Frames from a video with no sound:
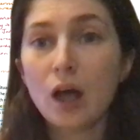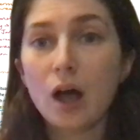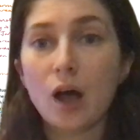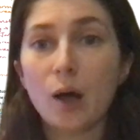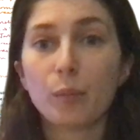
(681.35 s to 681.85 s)

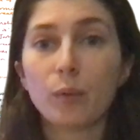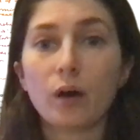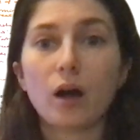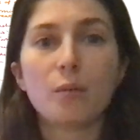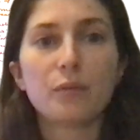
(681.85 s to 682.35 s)
Um,
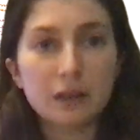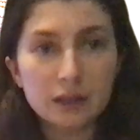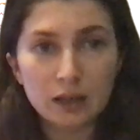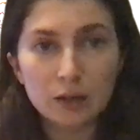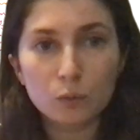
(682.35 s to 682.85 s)
I'm
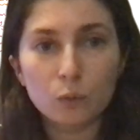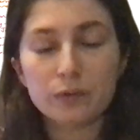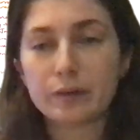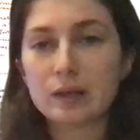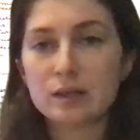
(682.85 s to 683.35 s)
thinking with
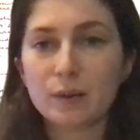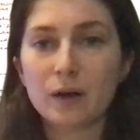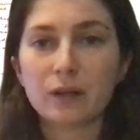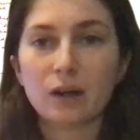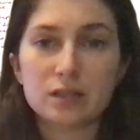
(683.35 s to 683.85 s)
this about
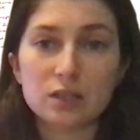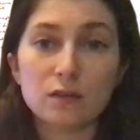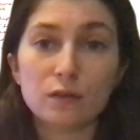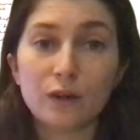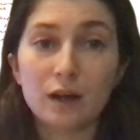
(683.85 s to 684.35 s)
the idea of
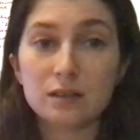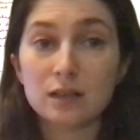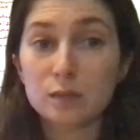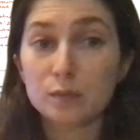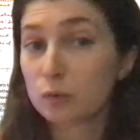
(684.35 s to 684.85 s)
the fact
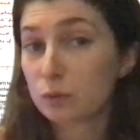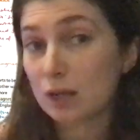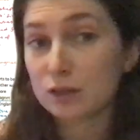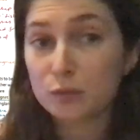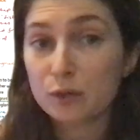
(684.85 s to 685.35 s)
Elizabeth was
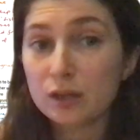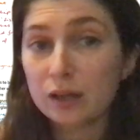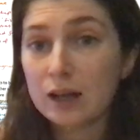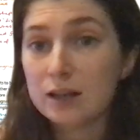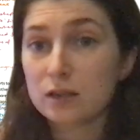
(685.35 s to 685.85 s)

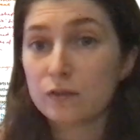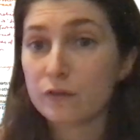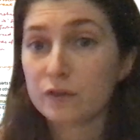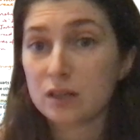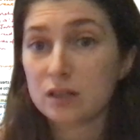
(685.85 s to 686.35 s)
excommunicated in
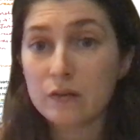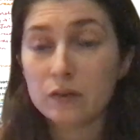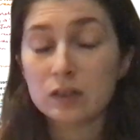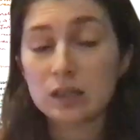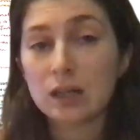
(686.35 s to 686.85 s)

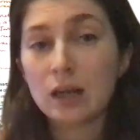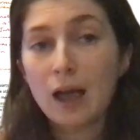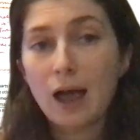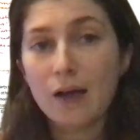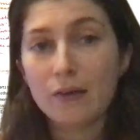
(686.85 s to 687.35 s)
1570
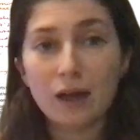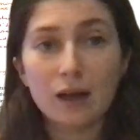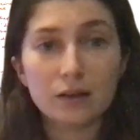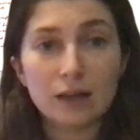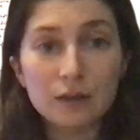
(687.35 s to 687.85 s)
and that
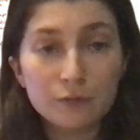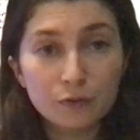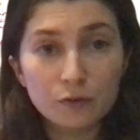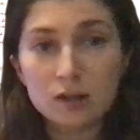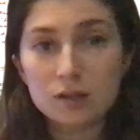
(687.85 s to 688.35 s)

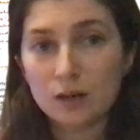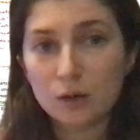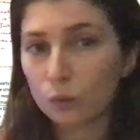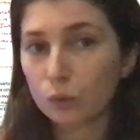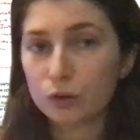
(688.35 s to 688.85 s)
inference that
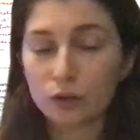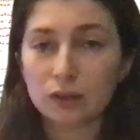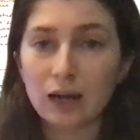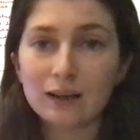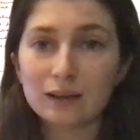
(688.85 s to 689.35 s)
all good
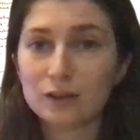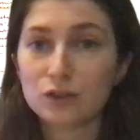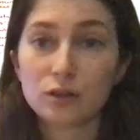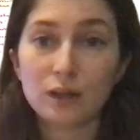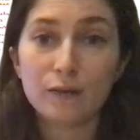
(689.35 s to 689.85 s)
Catholics
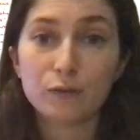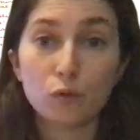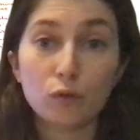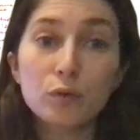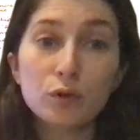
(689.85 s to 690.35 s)
should therefore
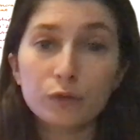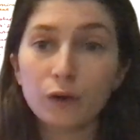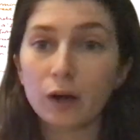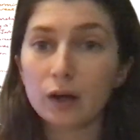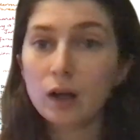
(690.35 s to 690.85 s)
remove
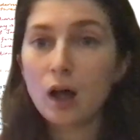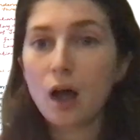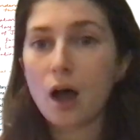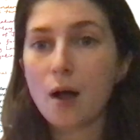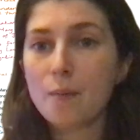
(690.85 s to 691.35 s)
her.
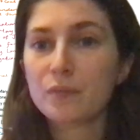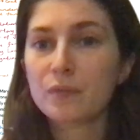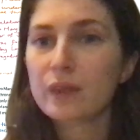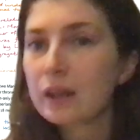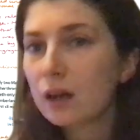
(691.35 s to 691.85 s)
Um,
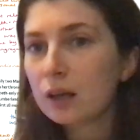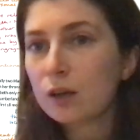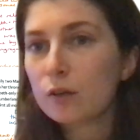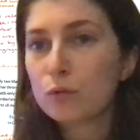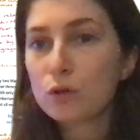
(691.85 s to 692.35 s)
then I kind
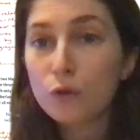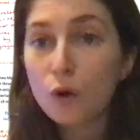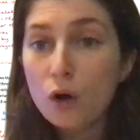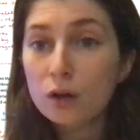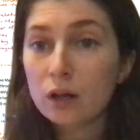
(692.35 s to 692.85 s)
of move
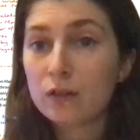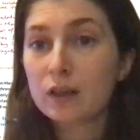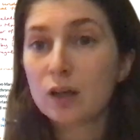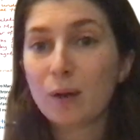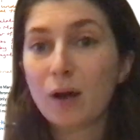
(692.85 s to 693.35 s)
on and I
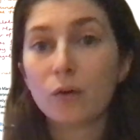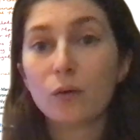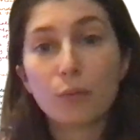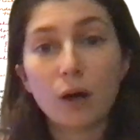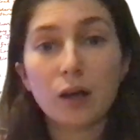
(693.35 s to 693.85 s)
think about
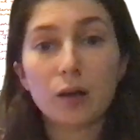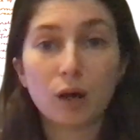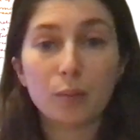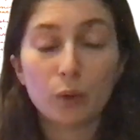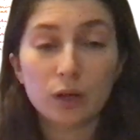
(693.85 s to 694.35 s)
my, my
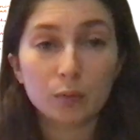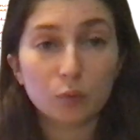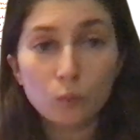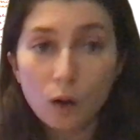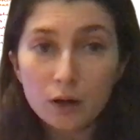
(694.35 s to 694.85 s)
point number
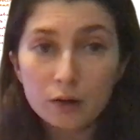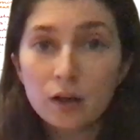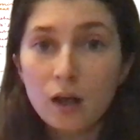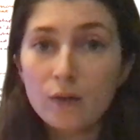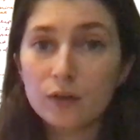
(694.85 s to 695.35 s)
one
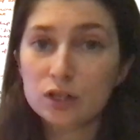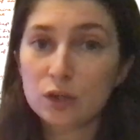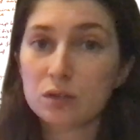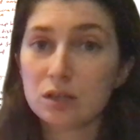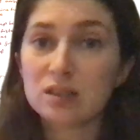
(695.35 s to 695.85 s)
that she
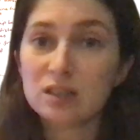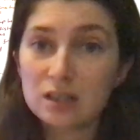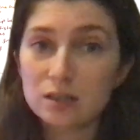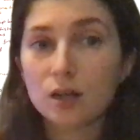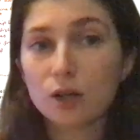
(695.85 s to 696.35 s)
was a
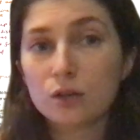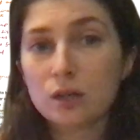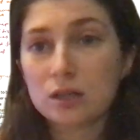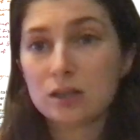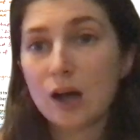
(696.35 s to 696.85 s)
sister who
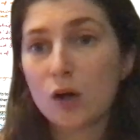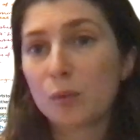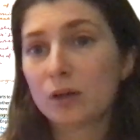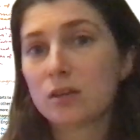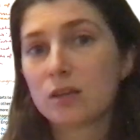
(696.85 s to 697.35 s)
needed help.
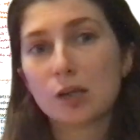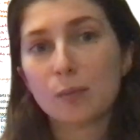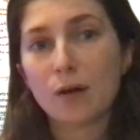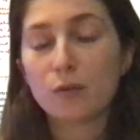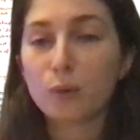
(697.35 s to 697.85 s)
And I think
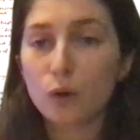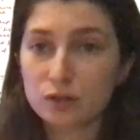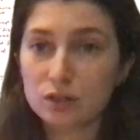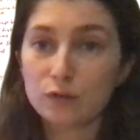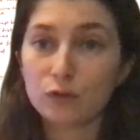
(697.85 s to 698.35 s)
about the
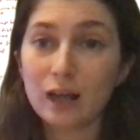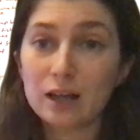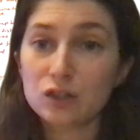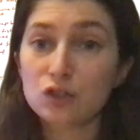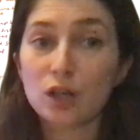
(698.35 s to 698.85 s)
positive
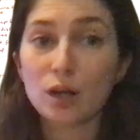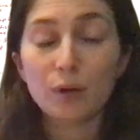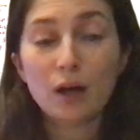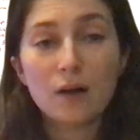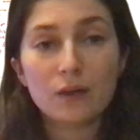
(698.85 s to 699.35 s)
relationship
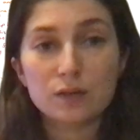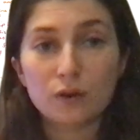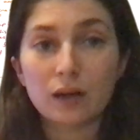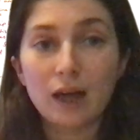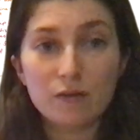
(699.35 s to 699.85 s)
that's
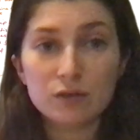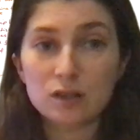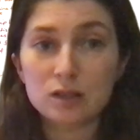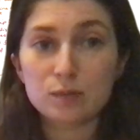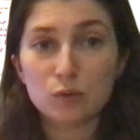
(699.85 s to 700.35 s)
very
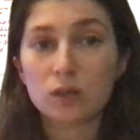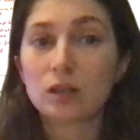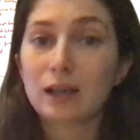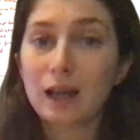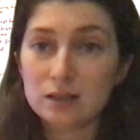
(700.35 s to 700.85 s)
evidenced between the
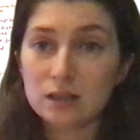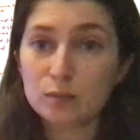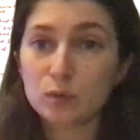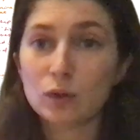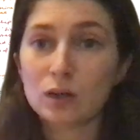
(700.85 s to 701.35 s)
letters
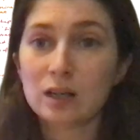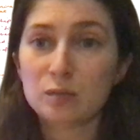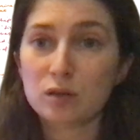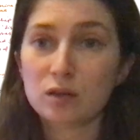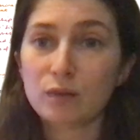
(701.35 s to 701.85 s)
between
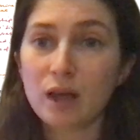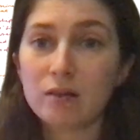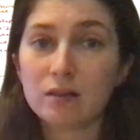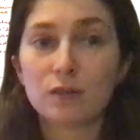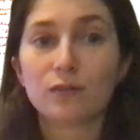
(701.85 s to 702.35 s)
Elizabeth and
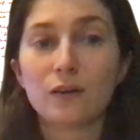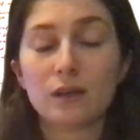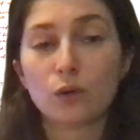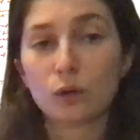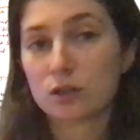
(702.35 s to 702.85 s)
Mary, the fact they
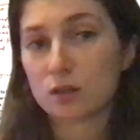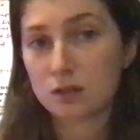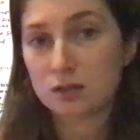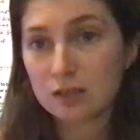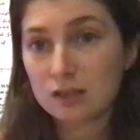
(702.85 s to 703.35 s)
call each other
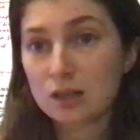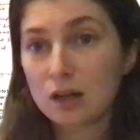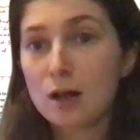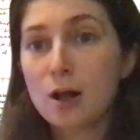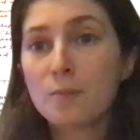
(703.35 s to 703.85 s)
sister,
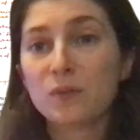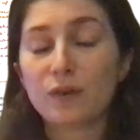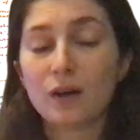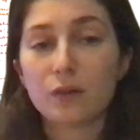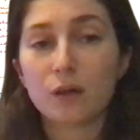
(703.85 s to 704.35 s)
the
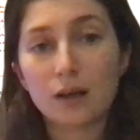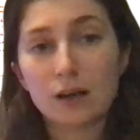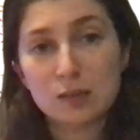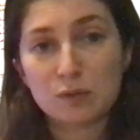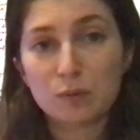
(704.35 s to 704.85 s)
fact that
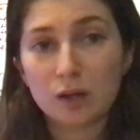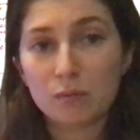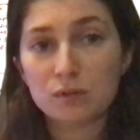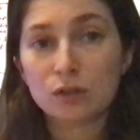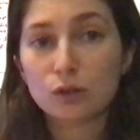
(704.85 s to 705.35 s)
Elizabeth
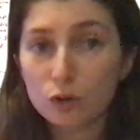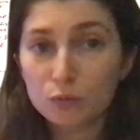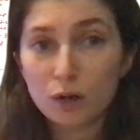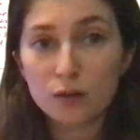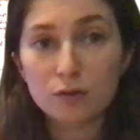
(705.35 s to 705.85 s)
becomes the
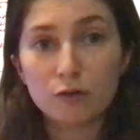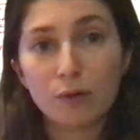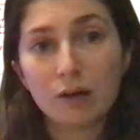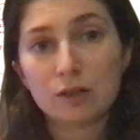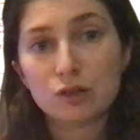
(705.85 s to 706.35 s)
godmother of
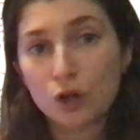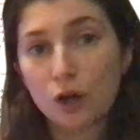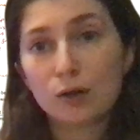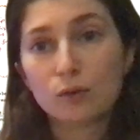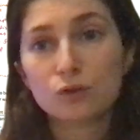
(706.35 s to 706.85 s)
Mary's
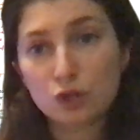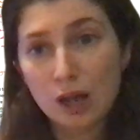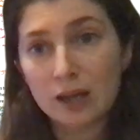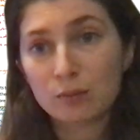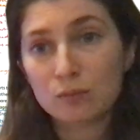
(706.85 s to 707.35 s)
child,
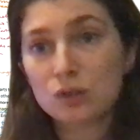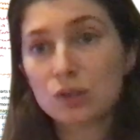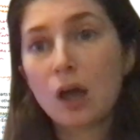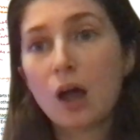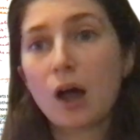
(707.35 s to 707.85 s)
James.
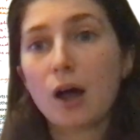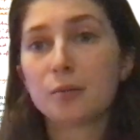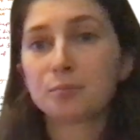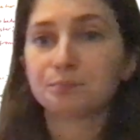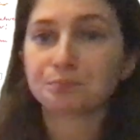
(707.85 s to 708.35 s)

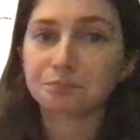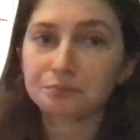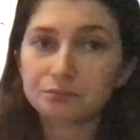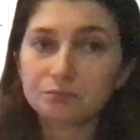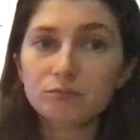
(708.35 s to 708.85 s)
Um,
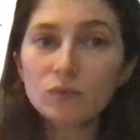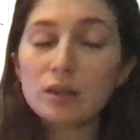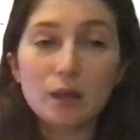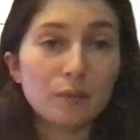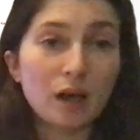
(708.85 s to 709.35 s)

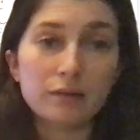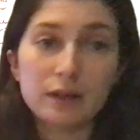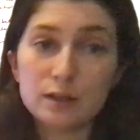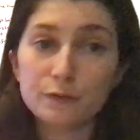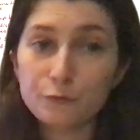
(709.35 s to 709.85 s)
that Mary
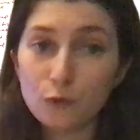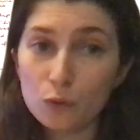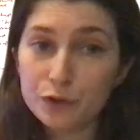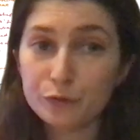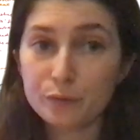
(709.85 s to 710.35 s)
is
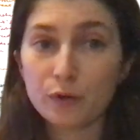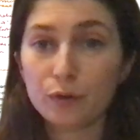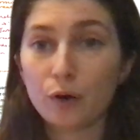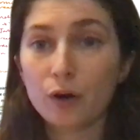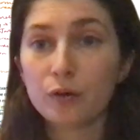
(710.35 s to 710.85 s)
forced from the
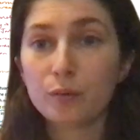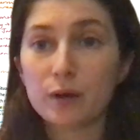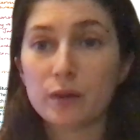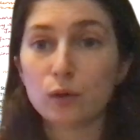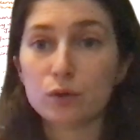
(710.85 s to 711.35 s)
throne by
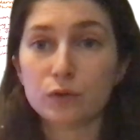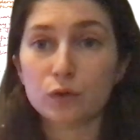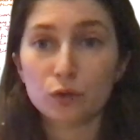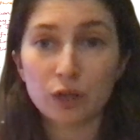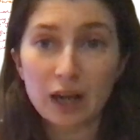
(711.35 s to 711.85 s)
the Lords of
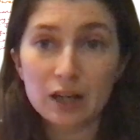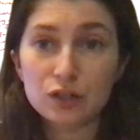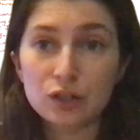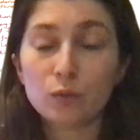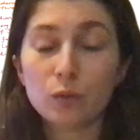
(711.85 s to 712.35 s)

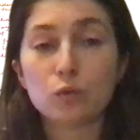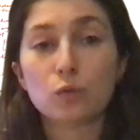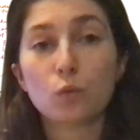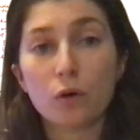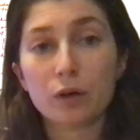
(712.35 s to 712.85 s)
Congregation, which would
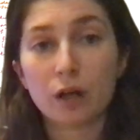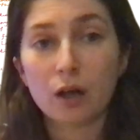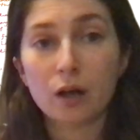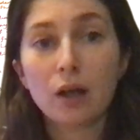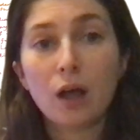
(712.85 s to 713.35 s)
warrant
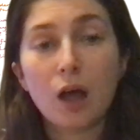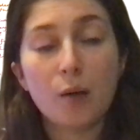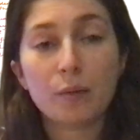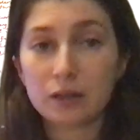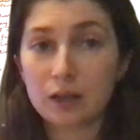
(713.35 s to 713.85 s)
her um,
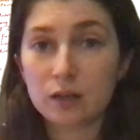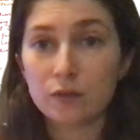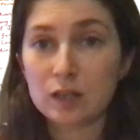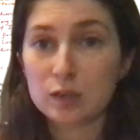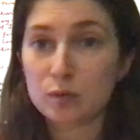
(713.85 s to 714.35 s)
in need of
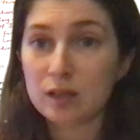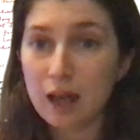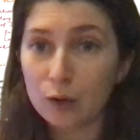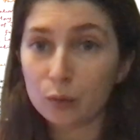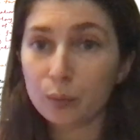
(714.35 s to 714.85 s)
Elizabeth's
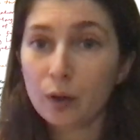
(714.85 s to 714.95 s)
help.